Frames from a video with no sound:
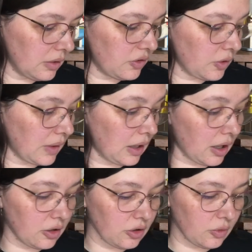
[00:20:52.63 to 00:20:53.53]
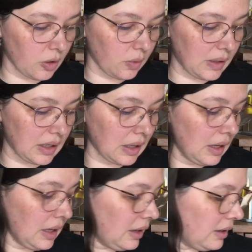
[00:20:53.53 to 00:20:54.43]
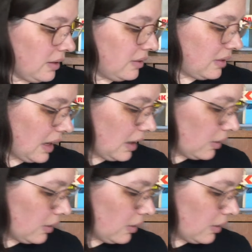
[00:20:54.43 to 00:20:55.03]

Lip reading: So they colored while we sang